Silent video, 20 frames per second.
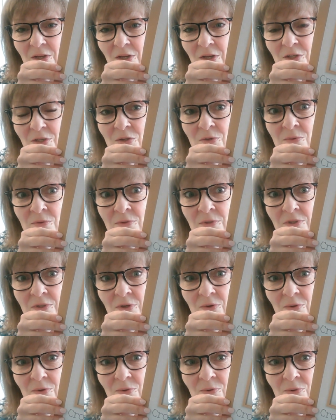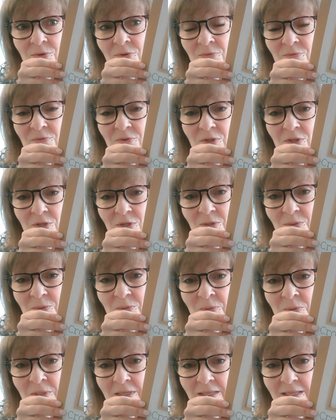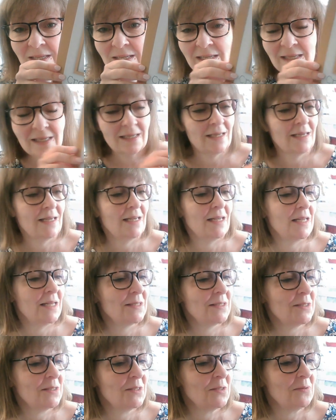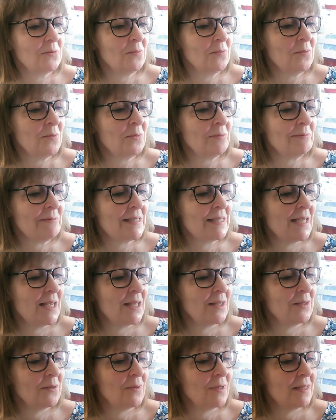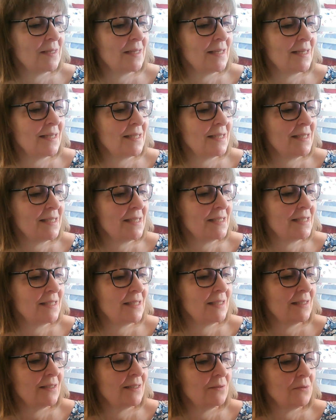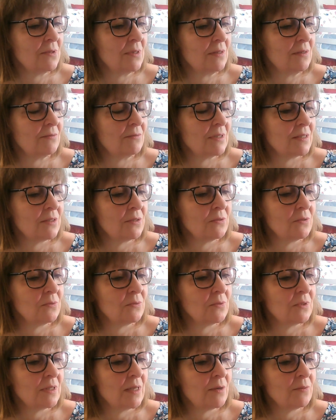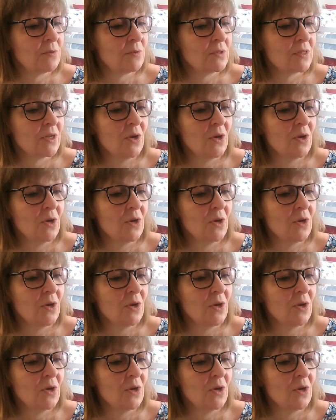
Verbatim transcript: a unicorn for you and what was the other one I liked oh I don't know what that was